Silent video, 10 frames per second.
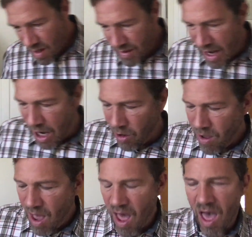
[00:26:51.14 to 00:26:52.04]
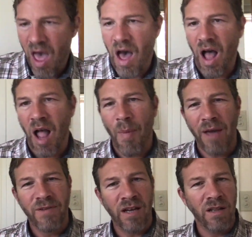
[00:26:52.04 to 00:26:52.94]
Now,
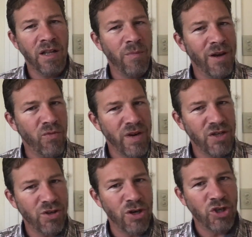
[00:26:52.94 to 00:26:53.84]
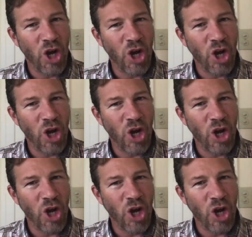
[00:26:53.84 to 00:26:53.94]
I've done a little bit of research